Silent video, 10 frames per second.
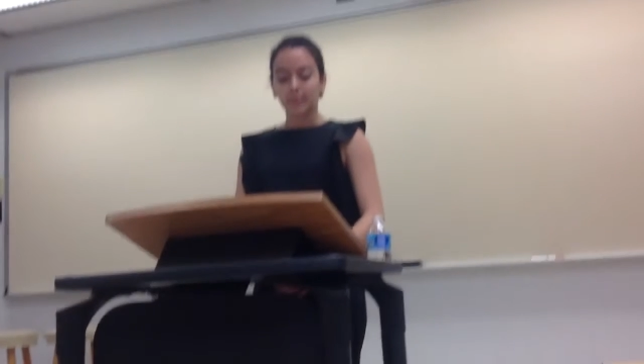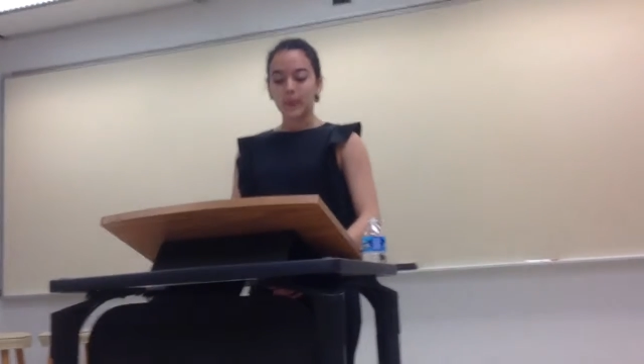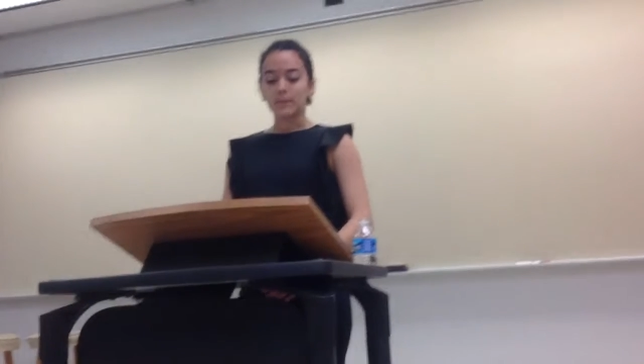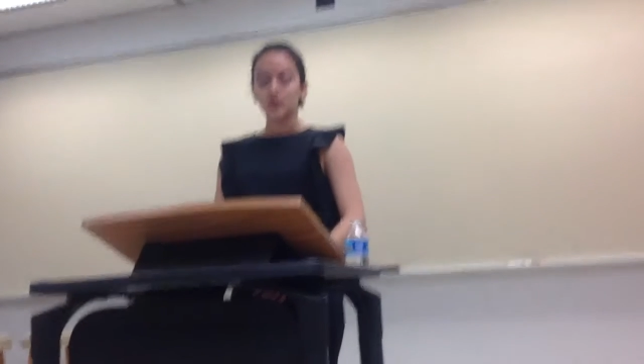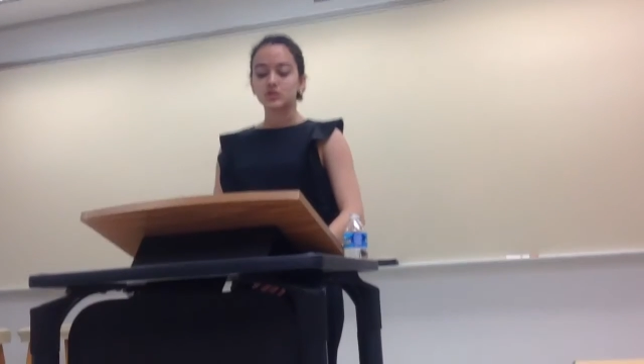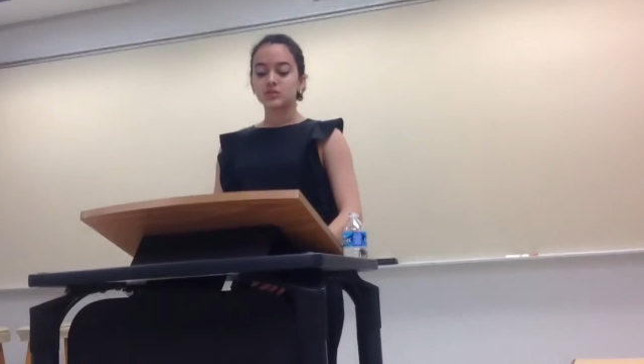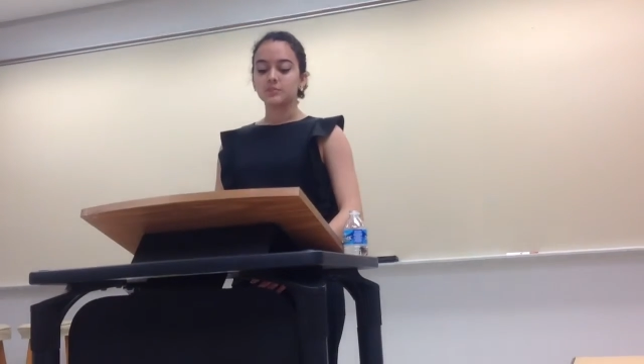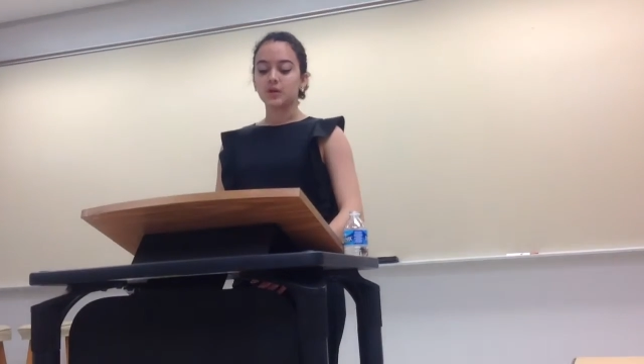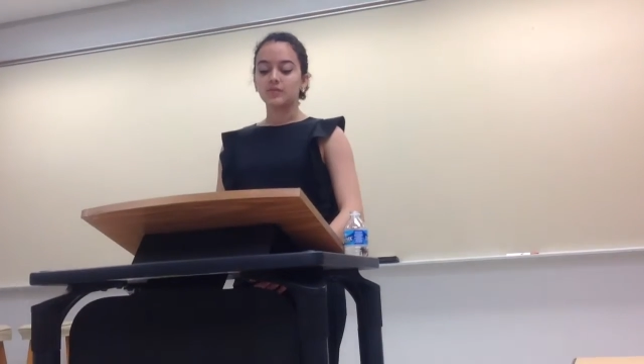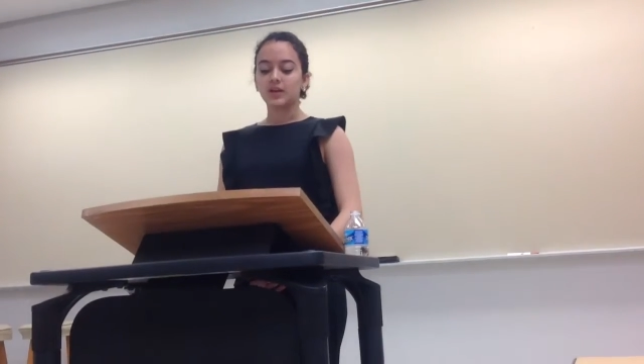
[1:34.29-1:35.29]
Emotions
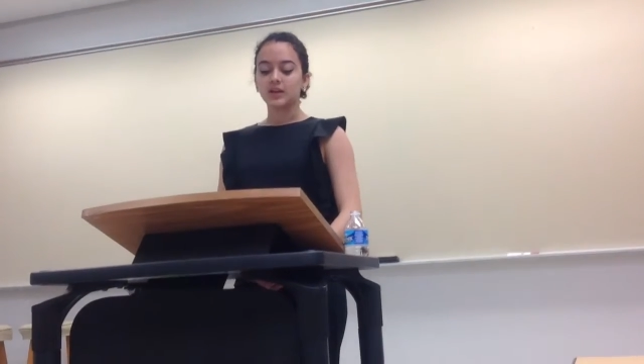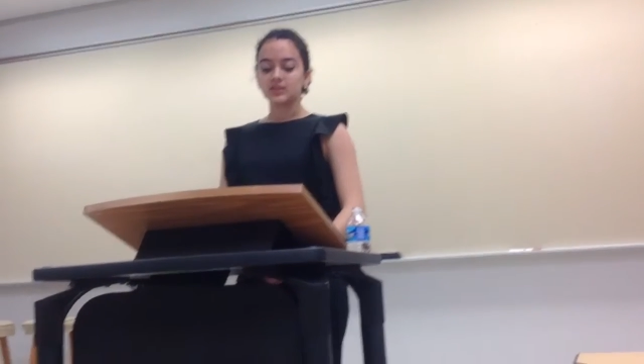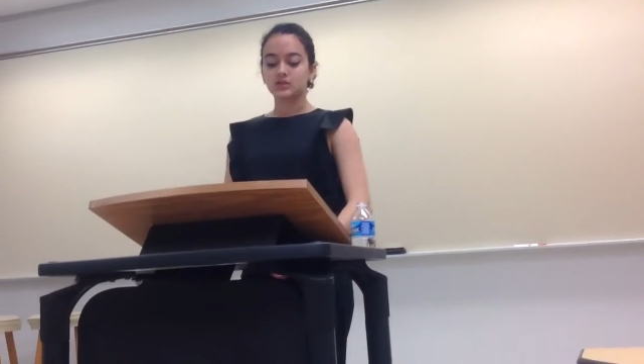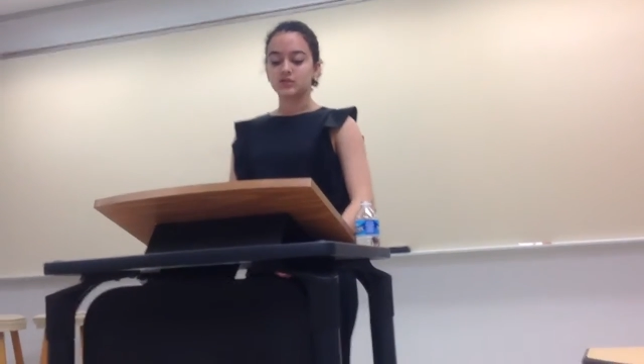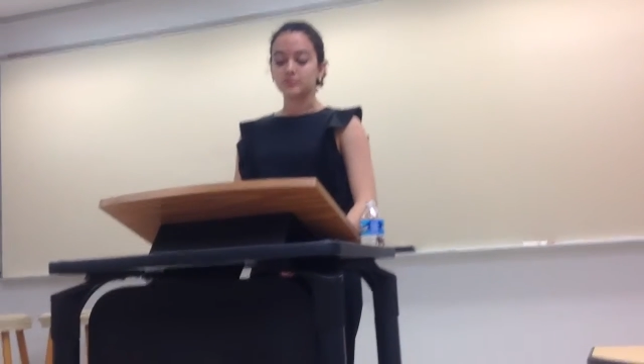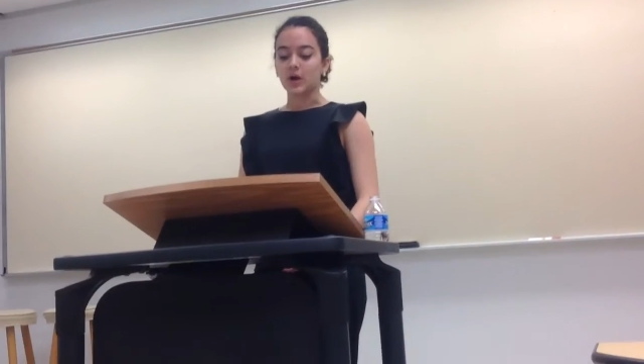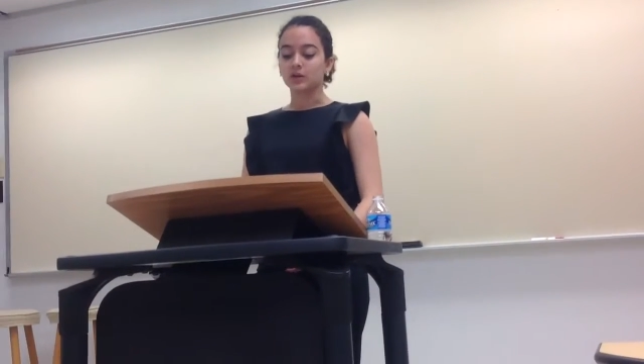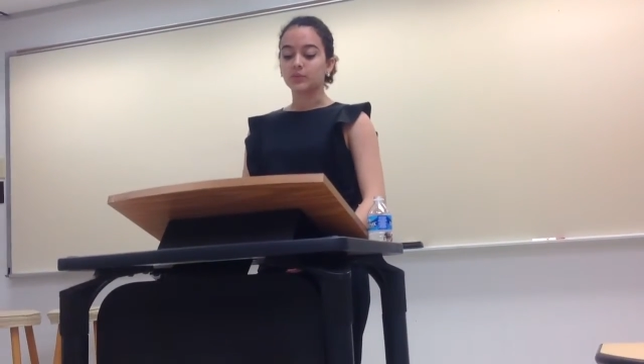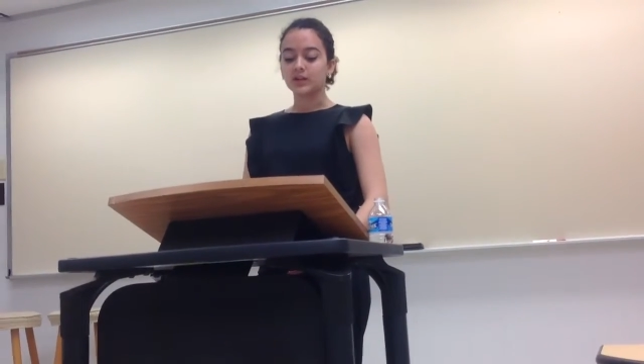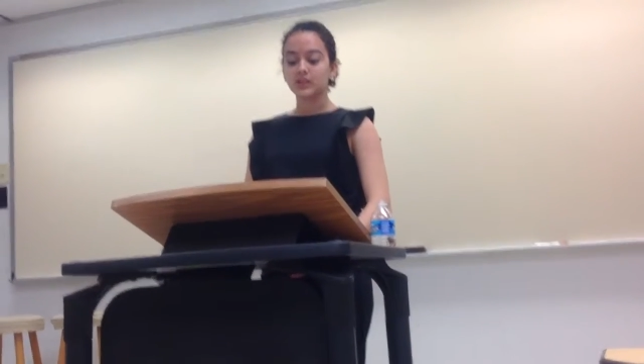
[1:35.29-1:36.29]
motivate us to
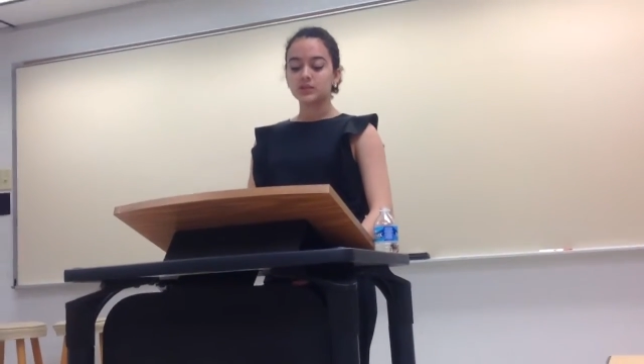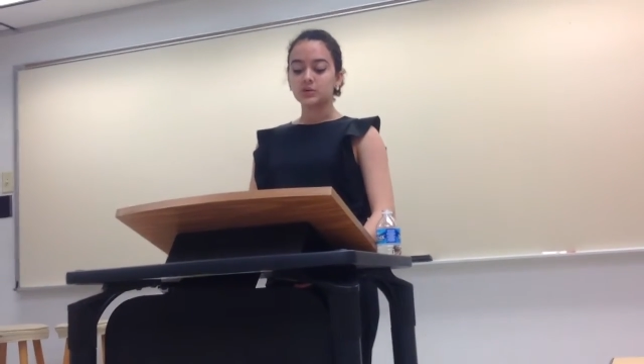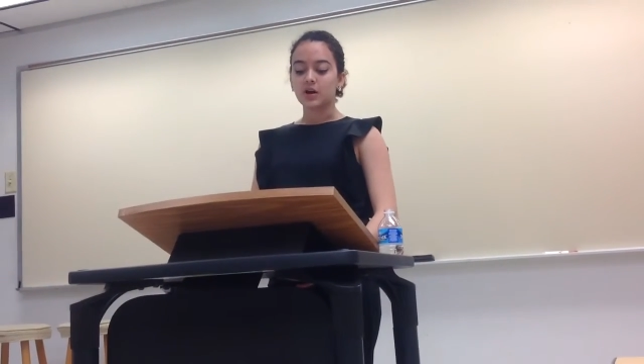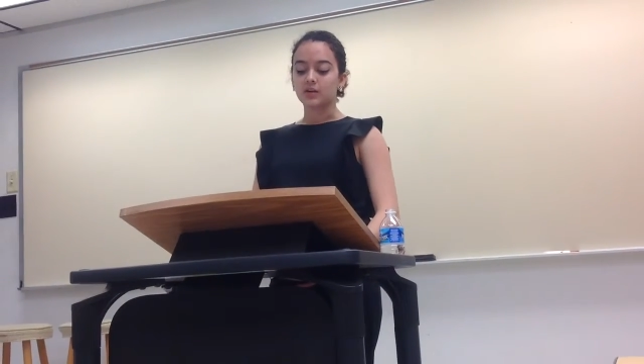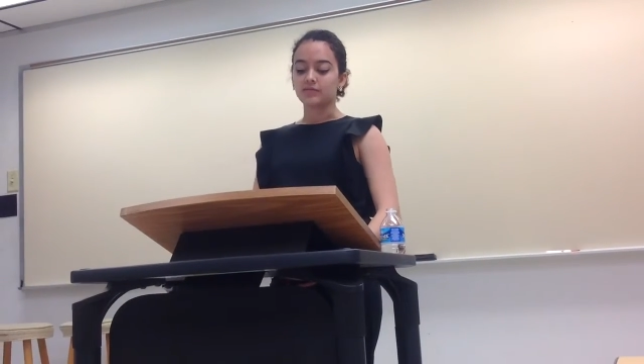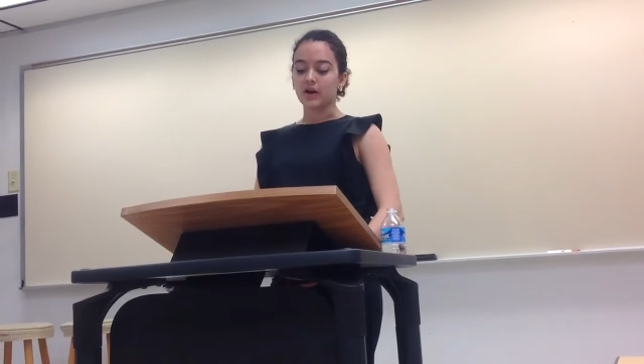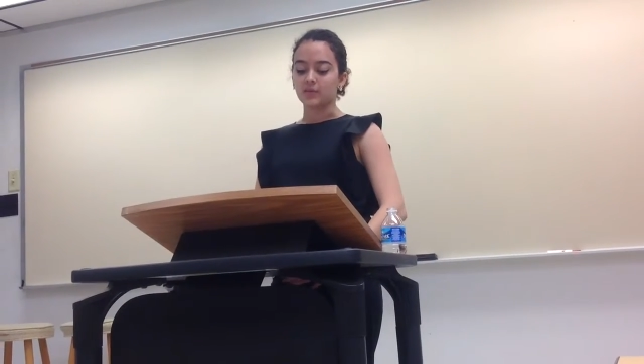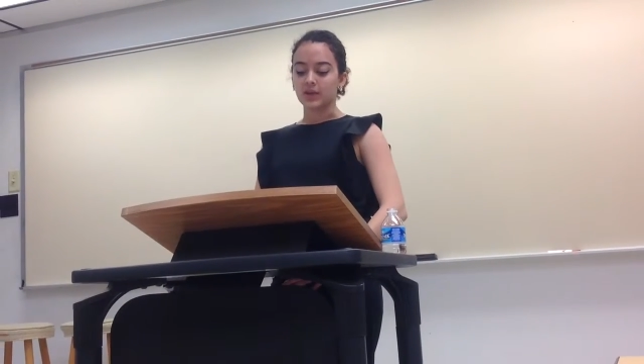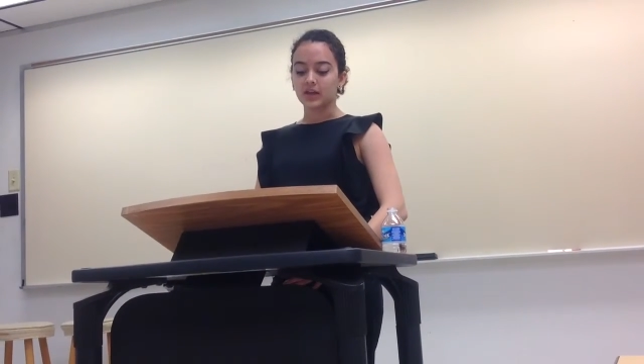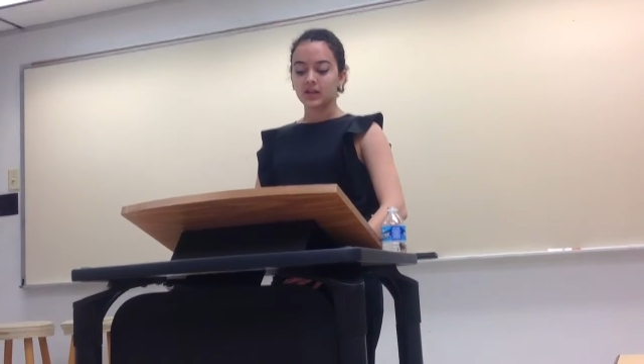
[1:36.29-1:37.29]
respond quickly to our environment,